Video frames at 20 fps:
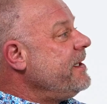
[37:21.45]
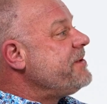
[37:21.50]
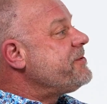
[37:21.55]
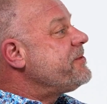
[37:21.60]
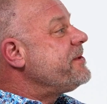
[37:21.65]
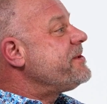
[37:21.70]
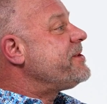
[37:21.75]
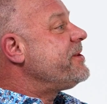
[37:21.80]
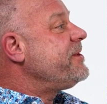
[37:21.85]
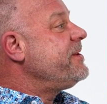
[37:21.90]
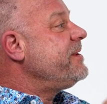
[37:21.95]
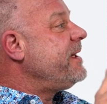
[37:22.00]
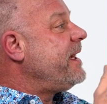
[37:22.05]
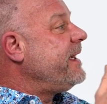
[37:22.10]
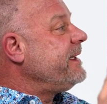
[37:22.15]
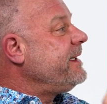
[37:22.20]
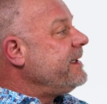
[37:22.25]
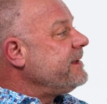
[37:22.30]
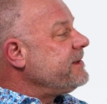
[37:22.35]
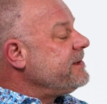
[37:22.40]
So I
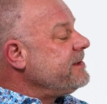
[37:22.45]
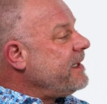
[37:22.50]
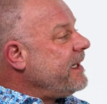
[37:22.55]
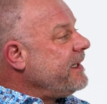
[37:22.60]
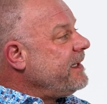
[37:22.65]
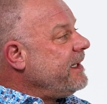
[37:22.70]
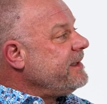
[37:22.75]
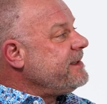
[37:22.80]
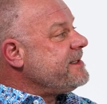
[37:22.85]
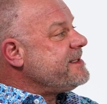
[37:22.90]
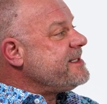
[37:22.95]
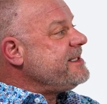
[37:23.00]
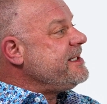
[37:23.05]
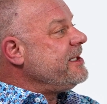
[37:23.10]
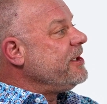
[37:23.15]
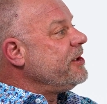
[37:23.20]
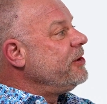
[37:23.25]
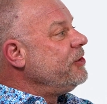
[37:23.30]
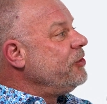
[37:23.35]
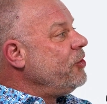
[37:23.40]
got to see
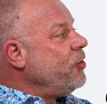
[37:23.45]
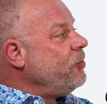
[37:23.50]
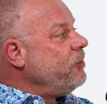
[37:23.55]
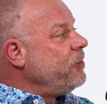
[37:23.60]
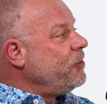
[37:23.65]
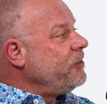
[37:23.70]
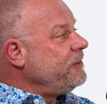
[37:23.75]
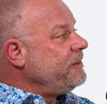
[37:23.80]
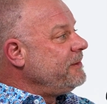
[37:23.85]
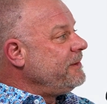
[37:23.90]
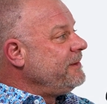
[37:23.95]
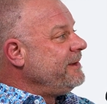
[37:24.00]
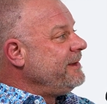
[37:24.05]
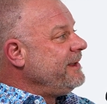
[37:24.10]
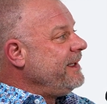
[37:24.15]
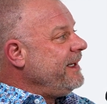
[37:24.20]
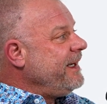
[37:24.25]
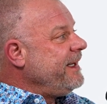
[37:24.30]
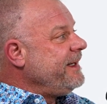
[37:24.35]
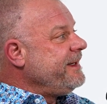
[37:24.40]
a global,
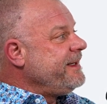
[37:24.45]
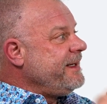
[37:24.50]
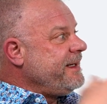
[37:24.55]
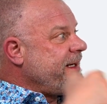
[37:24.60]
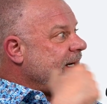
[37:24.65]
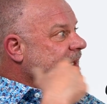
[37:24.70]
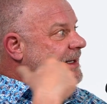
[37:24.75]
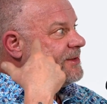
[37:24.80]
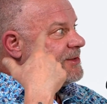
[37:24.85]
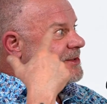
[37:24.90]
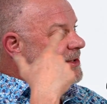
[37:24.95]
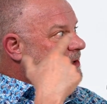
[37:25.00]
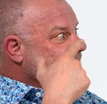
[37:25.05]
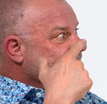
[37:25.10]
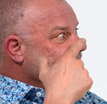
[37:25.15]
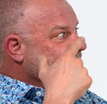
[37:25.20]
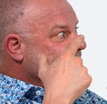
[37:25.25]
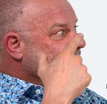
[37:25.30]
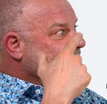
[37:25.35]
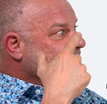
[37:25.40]
and then I
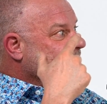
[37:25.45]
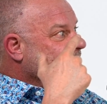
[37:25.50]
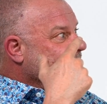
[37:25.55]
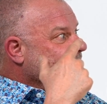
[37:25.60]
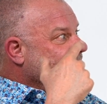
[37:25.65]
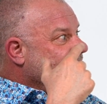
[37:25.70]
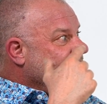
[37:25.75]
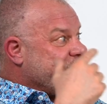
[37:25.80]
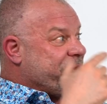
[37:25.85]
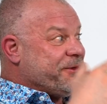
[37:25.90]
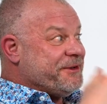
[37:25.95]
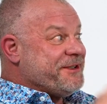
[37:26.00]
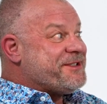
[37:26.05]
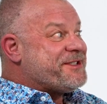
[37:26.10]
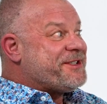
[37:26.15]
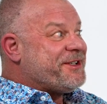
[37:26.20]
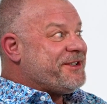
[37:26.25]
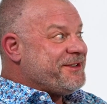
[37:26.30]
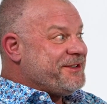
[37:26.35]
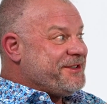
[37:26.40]
really
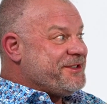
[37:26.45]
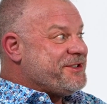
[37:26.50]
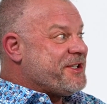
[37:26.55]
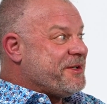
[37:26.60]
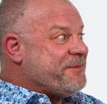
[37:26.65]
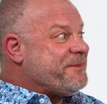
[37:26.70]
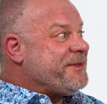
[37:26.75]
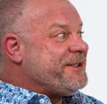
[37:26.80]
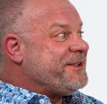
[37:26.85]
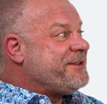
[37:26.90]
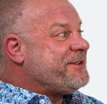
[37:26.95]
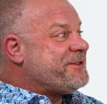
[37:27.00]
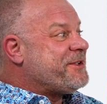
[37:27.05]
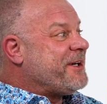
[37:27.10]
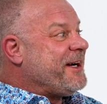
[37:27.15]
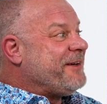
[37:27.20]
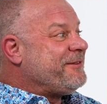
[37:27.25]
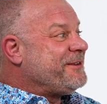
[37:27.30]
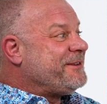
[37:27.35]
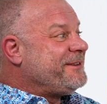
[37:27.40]
started to jump into the
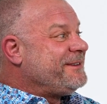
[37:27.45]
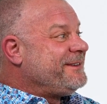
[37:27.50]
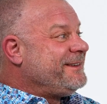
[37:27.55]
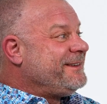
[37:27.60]
travel.